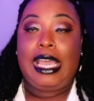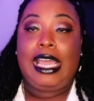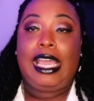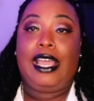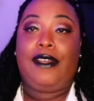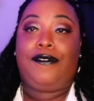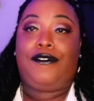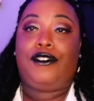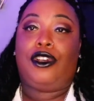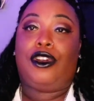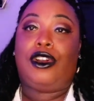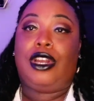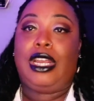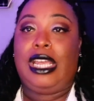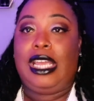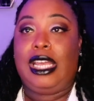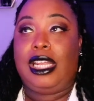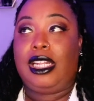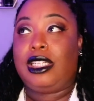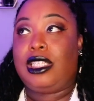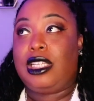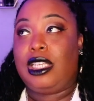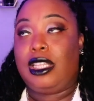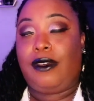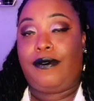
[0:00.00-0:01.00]
if you're
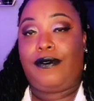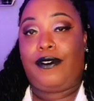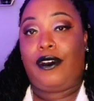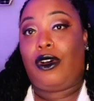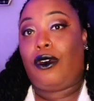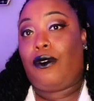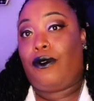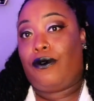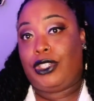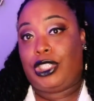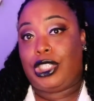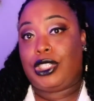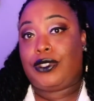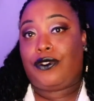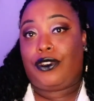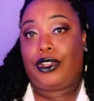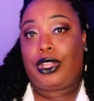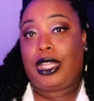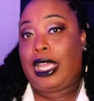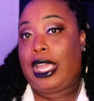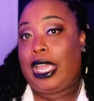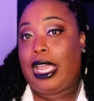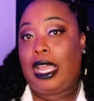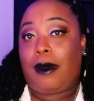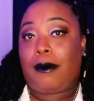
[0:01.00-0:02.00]
into the phone just for
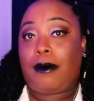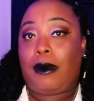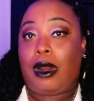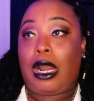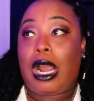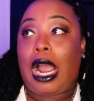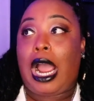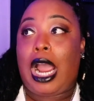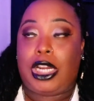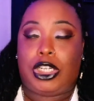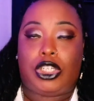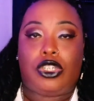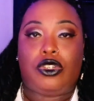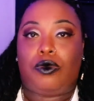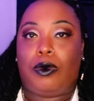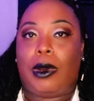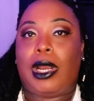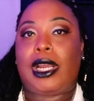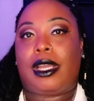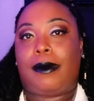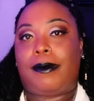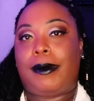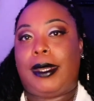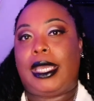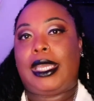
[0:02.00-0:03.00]
the camera, I do
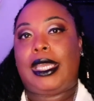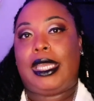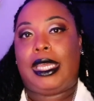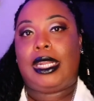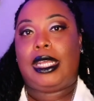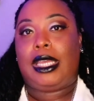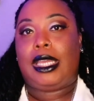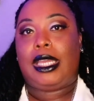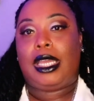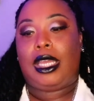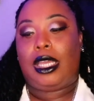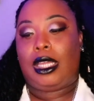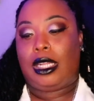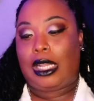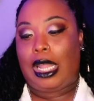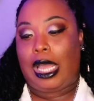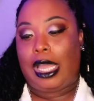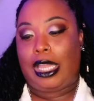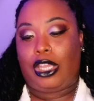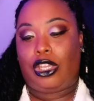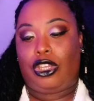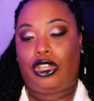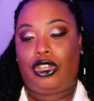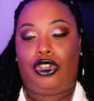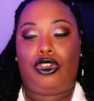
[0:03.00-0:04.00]
recommend getting it.
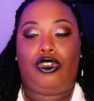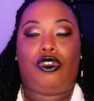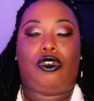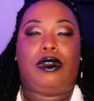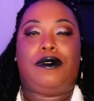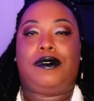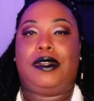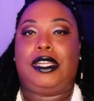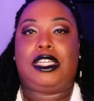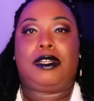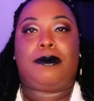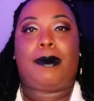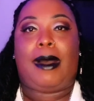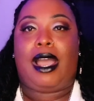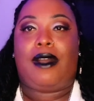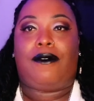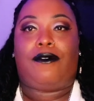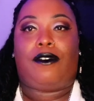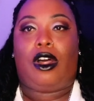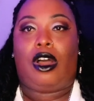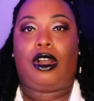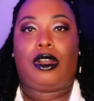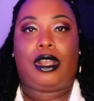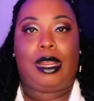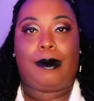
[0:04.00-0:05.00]
Like, you don't even need to buy a
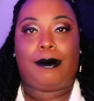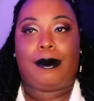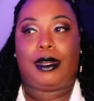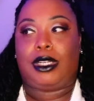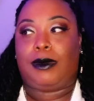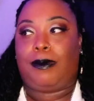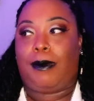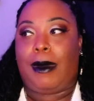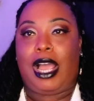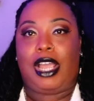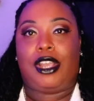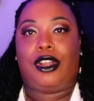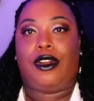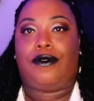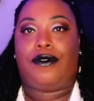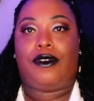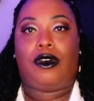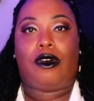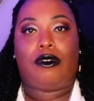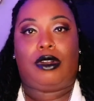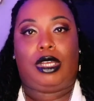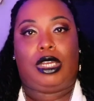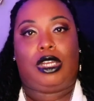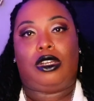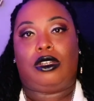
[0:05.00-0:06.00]
vlog camera to buy your
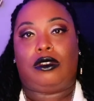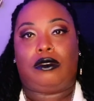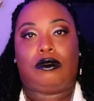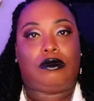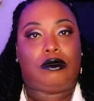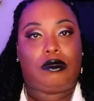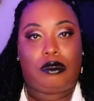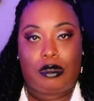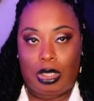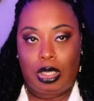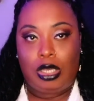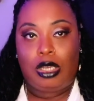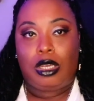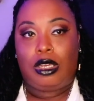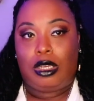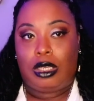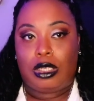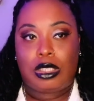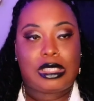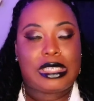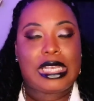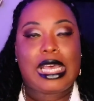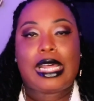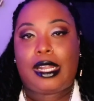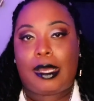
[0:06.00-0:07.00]
phone and
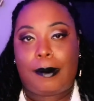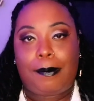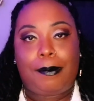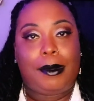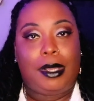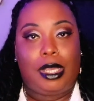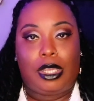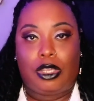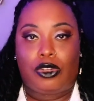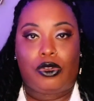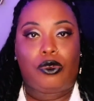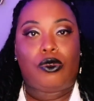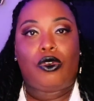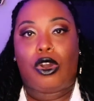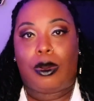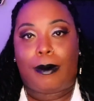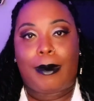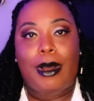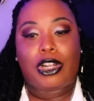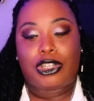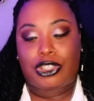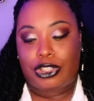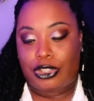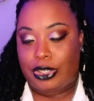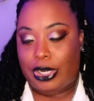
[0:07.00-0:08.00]
set up and you go
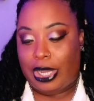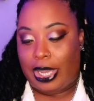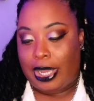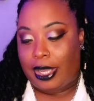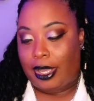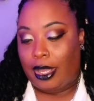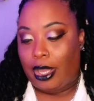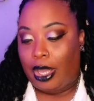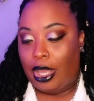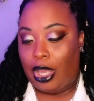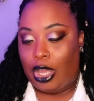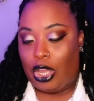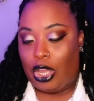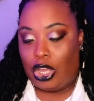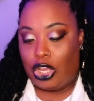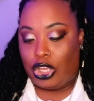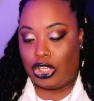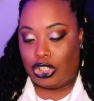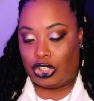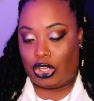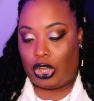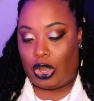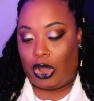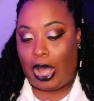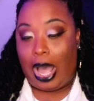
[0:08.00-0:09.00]
about your day.
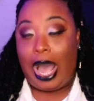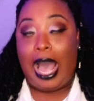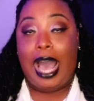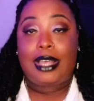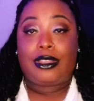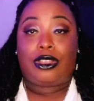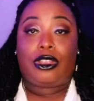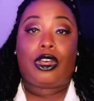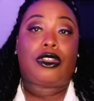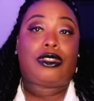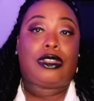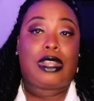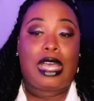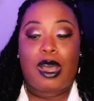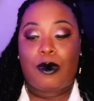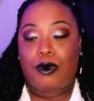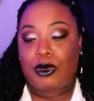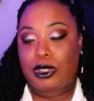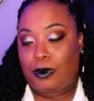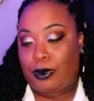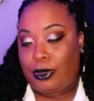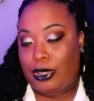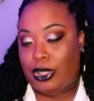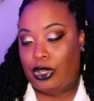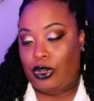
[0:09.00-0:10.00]
So I thought that
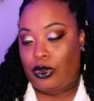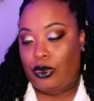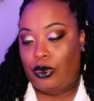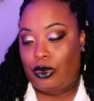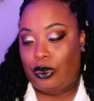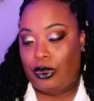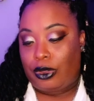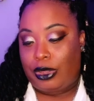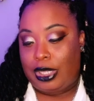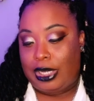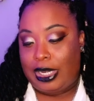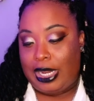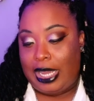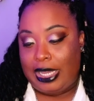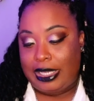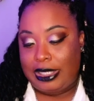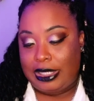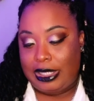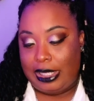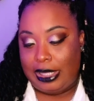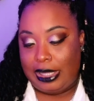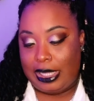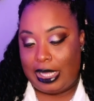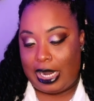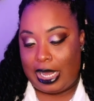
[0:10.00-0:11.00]
was pretty cool. The next
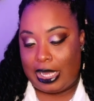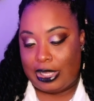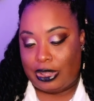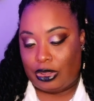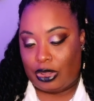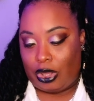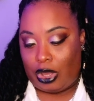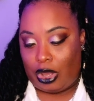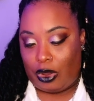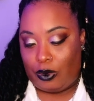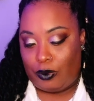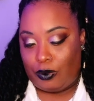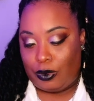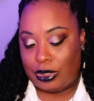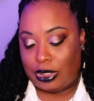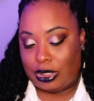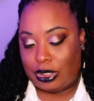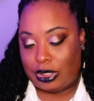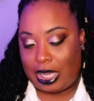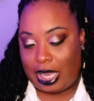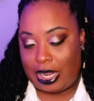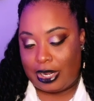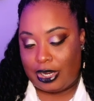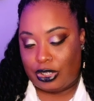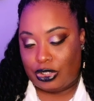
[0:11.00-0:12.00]
thing that I thought
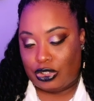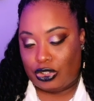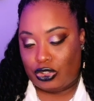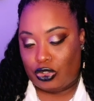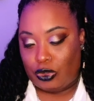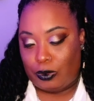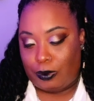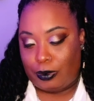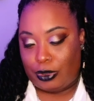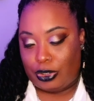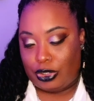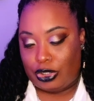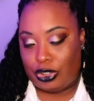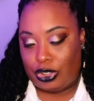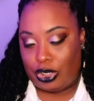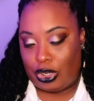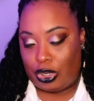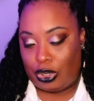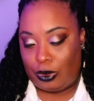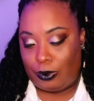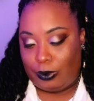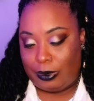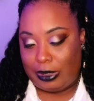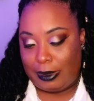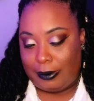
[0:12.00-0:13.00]
was kind of super
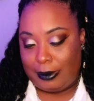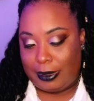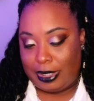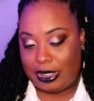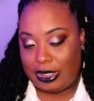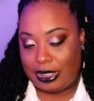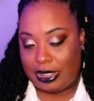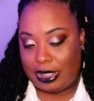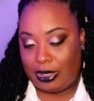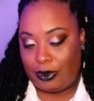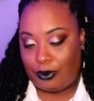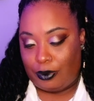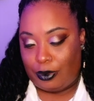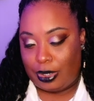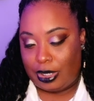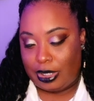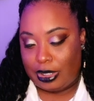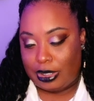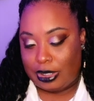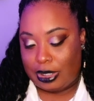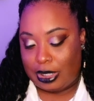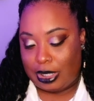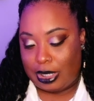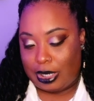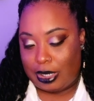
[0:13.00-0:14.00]
dope. Let me see, where
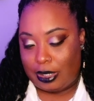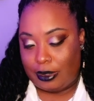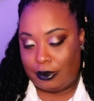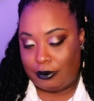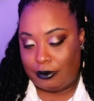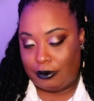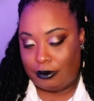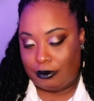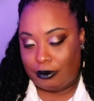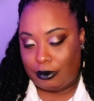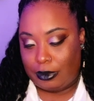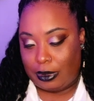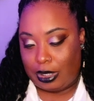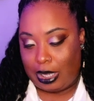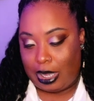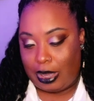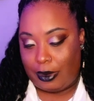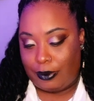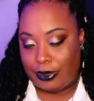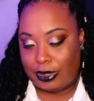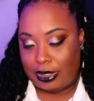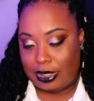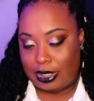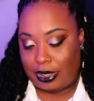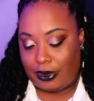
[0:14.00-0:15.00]
is it at? I
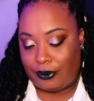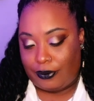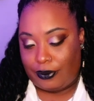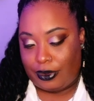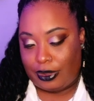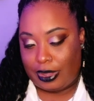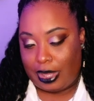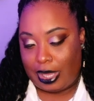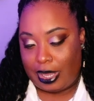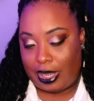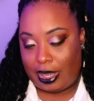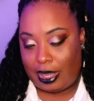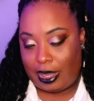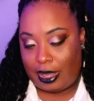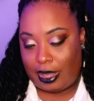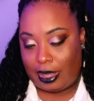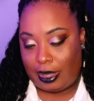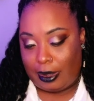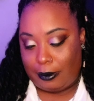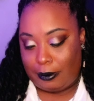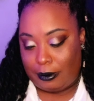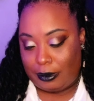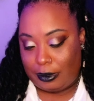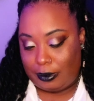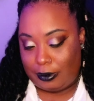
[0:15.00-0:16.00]
was looking for that
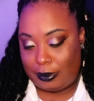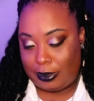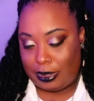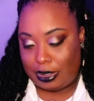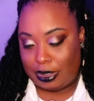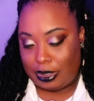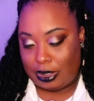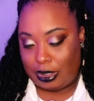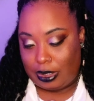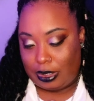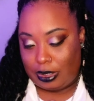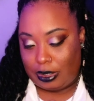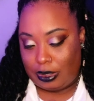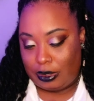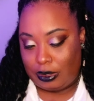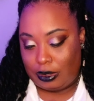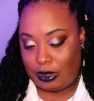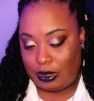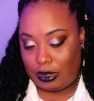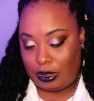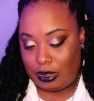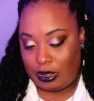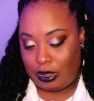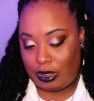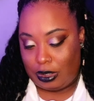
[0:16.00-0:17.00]
app. Let me see.
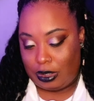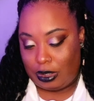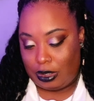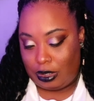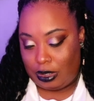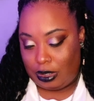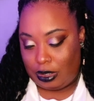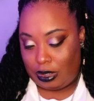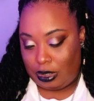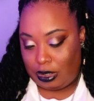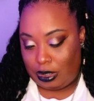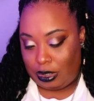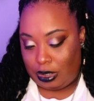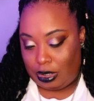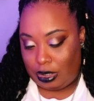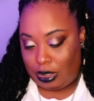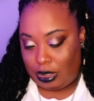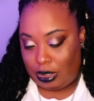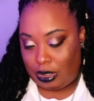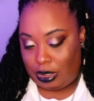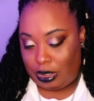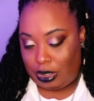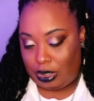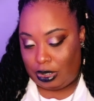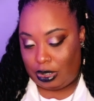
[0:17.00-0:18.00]

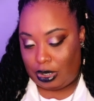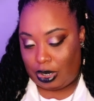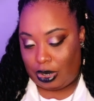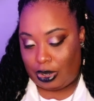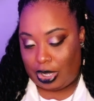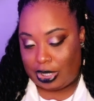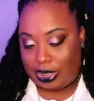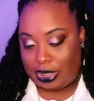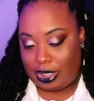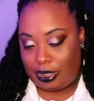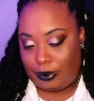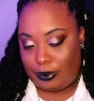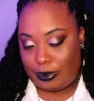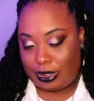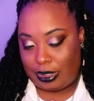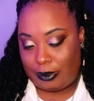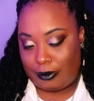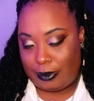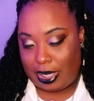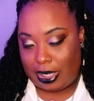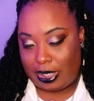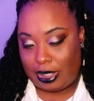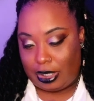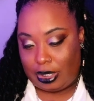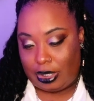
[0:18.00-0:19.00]
No, I think it was in
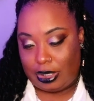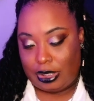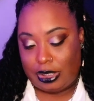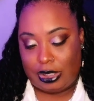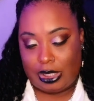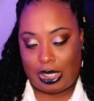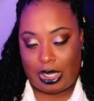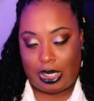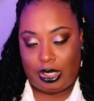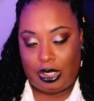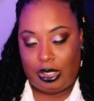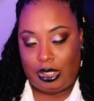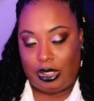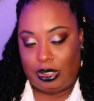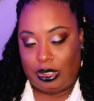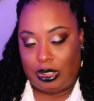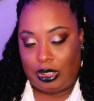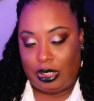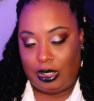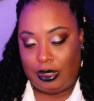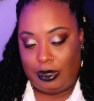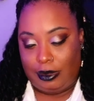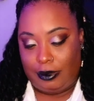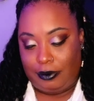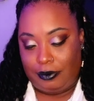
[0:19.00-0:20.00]
my
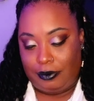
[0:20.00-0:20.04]
settings.